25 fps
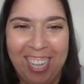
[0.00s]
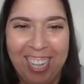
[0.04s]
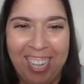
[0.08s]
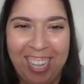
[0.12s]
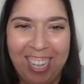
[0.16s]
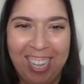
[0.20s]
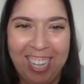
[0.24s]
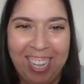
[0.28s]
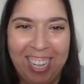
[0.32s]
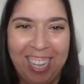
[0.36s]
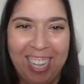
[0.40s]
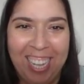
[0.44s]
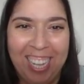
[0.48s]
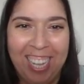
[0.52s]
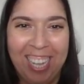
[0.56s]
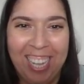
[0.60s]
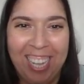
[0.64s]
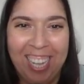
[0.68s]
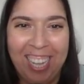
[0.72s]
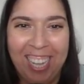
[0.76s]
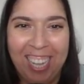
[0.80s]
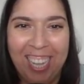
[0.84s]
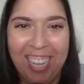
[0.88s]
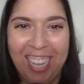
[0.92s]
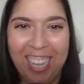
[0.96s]

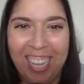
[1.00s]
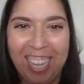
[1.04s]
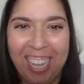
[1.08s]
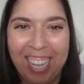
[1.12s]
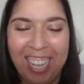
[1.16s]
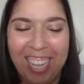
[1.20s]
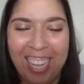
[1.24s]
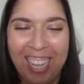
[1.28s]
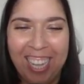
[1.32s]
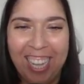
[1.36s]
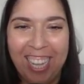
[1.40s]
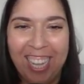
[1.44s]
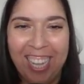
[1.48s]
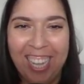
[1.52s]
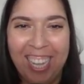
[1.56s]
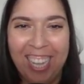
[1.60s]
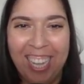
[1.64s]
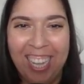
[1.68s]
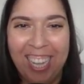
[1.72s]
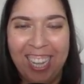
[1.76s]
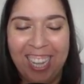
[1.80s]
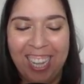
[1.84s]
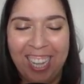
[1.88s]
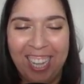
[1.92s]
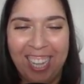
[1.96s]

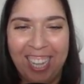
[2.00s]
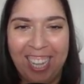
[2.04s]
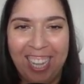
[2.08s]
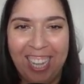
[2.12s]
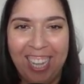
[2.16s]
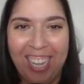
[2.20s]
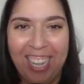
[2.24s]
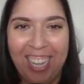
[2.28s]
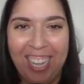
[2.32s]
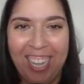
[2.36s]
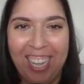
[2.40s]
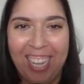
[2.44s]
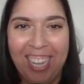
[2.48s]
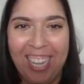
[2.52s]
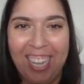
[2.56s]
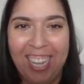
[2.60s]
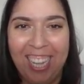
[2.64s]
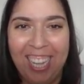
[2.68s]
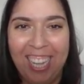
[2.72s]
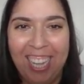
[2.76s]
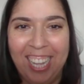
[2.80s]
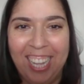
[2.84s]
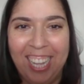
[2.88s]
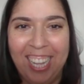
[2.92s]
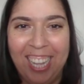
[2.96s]

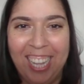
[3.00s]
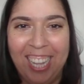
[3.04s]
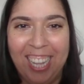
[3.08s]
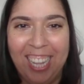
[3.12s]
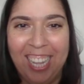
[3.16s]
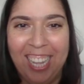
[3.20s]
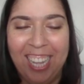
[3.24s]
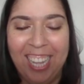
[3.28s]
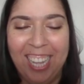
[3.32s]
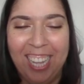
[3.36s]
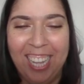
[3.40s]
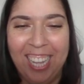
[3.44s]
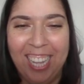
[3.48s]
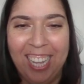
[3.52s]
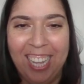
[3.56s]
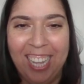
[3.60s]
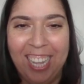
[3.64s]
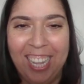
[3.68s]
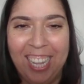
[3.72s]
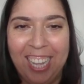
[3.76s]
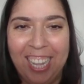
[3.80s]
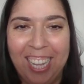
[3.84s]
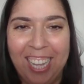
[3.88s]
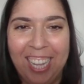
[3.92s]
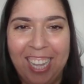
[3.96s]

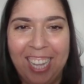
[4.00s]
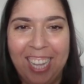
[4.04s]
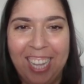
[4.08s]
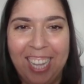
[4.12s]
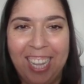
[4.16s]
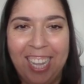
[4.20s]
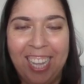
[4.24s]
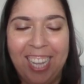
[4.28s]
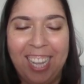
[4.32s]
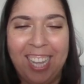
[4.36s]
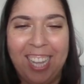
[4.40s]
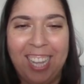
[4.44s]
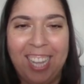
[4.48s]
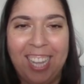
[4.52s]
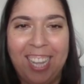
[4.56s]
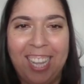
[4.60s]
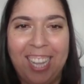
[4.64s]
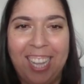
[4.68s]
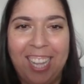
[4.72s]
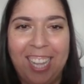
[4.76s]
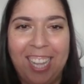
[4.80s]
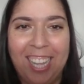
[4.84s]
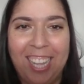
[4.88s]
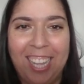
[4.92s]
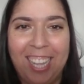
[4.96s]

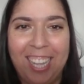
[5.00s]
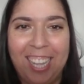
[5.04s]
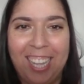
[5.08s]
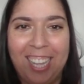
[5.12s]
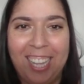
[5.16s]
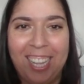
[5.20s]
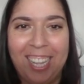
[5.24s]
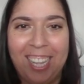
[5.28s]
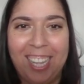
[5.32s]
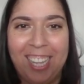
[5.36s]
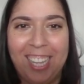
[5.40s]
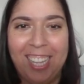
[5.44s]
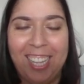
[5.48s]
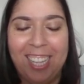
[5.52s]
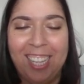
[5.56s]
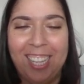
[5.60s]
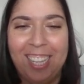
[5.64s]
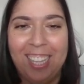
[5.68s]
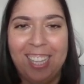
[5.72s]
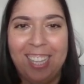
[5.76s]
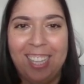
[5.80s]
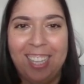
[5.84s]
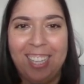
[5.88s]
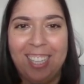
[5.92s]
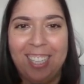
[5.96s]

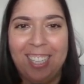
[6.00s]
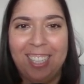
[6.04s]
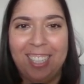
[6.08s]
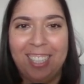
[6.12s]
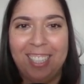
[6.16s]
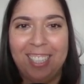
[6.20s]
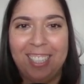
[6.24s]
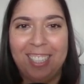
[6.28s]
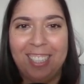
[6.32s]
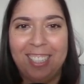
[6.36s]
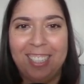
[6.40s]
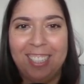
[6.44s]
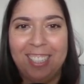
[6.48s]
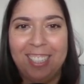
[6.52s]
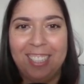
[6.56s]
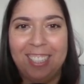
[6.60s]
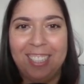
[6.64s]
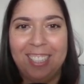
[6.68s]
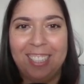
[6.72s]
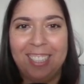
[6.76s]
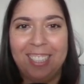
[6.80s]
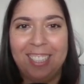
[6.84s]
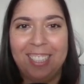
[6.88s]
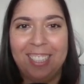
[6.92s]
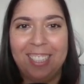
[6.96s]

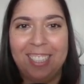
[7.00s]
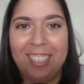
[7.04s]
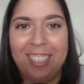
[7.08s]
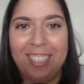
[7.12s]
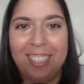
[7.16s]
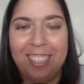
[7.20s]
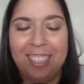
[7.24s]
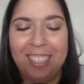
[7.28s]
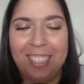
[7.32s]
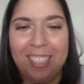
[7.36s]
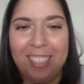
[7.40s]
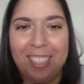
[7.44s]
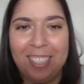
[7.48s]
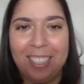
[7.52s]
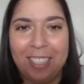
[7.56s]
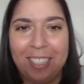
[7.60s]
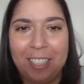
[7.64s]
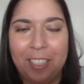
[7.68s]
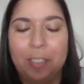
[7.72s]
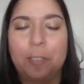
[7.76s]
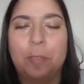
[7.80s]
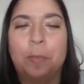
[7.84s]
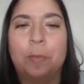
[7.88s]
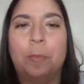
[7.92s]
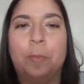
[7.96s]
(silent)